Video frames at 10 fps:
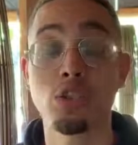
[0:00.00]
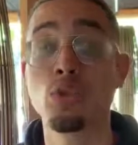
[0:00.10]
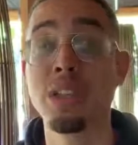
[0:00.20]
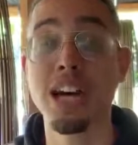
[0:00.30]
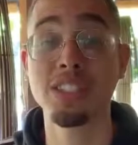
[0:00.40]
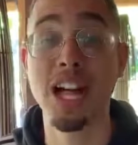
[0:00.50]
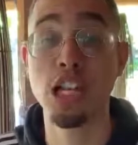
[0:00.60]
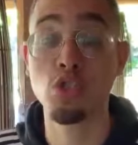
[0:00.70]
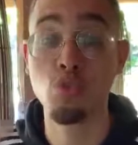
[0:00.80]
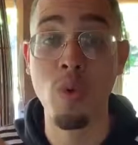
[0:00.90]
to two thousand
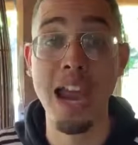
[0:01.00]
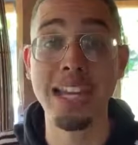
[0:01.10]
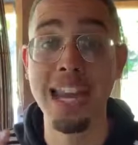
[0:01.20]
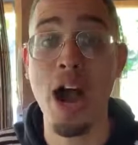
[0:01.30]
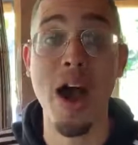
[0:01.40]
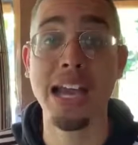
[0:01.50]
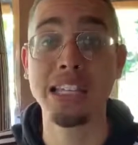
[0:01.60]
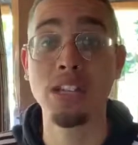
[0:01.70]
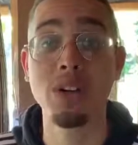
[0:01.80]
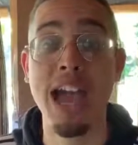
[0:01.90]
dollars right now, I
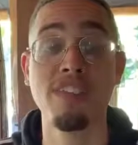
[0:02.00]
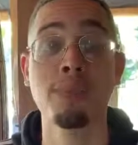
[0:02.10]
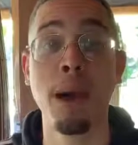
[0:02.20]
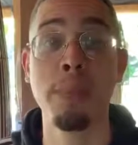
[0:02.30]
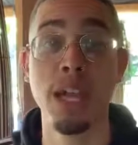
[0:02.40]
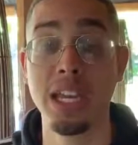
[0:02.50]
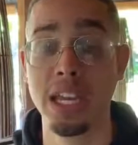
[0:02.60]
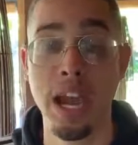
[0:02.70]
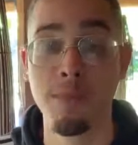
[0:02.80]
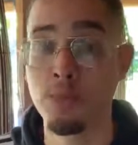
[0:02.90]
can literally have it in my bank
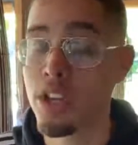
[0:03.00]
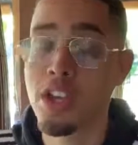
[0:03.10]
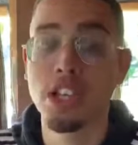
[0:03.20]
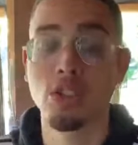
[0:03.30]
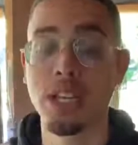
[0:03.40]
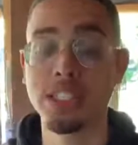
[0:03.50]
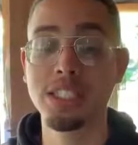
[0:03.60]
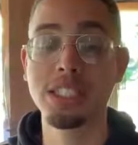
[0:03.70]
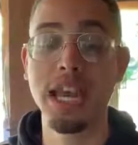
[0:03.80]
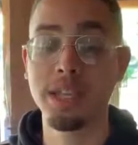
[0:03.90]
account. So let's
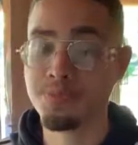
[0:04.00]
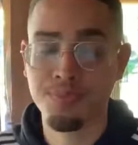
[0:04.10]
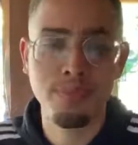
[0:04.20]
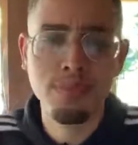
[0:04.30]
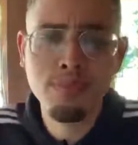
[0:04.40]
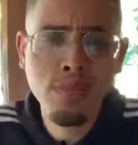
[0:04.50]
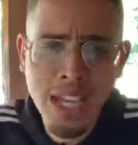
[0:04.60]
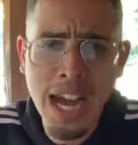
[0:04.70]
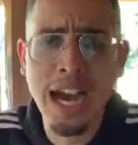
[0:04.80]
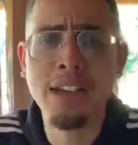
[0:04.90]
just say
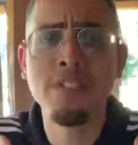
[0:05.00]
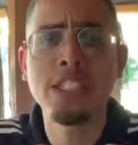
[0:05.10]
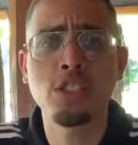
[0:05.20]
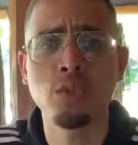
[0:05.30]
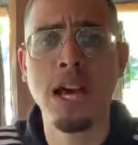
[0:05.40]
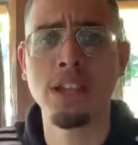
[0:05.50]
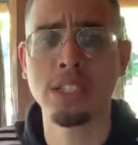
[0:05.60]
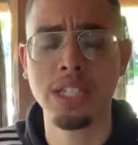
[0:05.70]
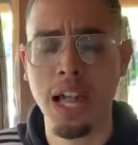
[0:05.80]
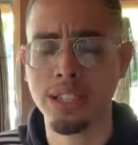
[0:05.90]
I invest two
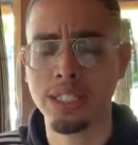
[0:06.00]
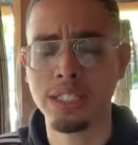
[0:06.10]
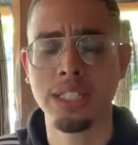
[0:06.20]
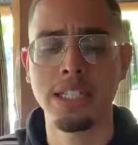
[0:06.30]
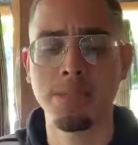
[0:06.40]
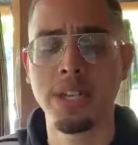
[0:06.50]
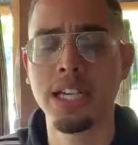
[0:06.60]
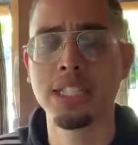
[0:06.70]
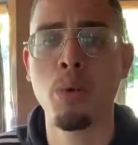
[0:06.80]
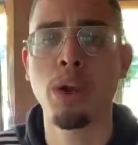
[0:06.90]
thousand dollars into this
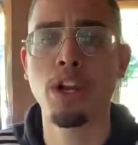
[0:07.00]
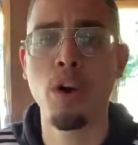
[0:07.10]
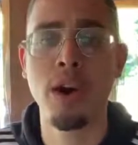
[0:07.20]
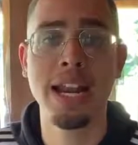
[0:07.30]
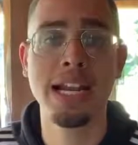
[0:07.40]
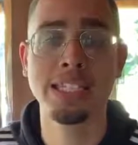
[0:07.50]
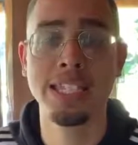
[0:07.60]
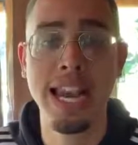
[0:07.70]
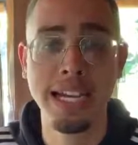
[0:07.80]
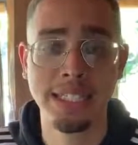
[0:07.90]
because I want to go ahead and actually
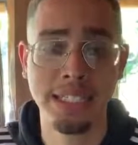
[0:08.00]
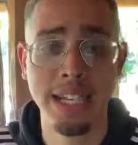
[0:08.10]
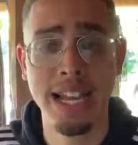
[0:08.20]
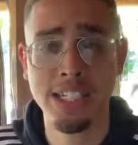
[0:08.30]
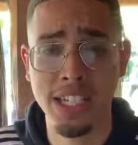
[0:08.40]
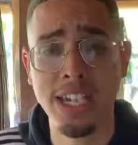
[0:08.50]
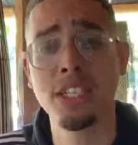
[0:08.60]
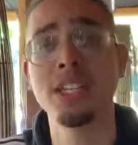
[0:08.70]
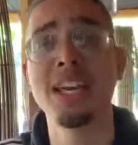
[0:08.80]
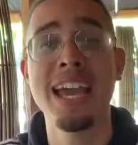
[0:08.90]
get access to the
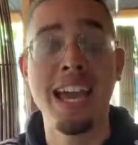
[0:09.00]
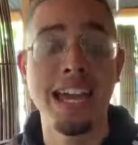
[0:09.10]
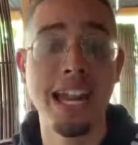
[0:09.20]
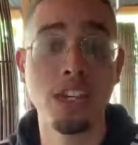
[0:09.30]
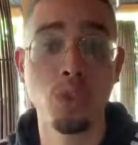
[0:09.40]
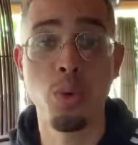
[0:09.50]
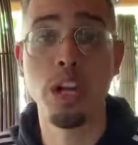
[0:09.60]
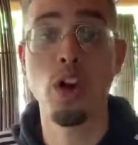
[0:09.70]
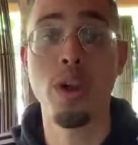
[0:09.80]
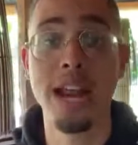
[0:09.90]
education, and I do
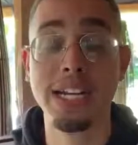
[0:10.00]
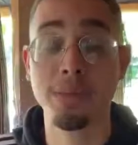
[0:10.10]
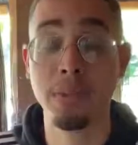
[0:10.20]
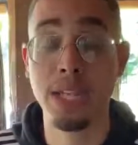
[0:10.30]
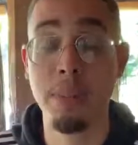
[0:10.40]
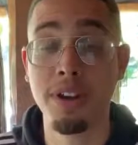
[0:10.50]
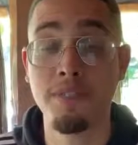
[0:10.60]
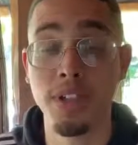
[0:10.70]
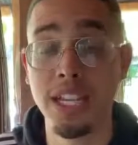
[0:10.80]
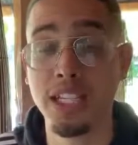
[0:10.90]
want to go ahead and actually become an
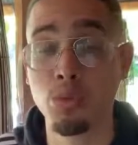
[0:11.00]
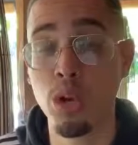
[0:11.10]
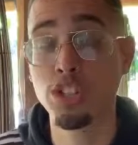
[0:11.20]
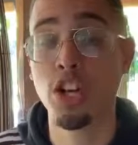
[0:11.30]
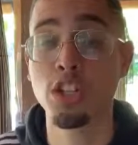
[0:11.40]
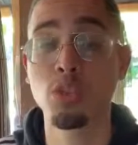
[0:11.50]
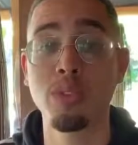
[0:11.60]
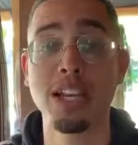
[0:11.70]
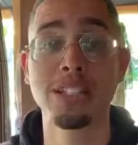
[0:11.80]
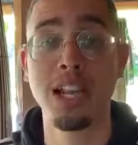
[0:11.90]
affiliate as well to earn two
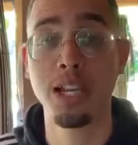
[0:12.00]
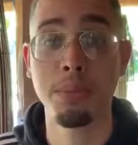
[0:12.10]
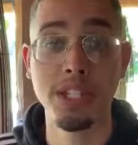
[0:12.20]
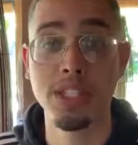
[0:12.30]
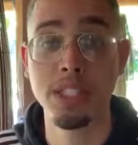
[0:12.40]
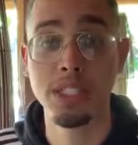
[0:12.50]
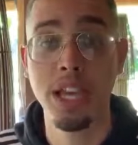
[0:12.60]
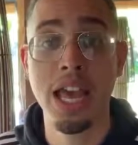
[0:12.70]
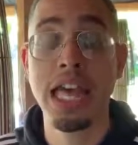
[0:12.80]
thousand dollar commissions.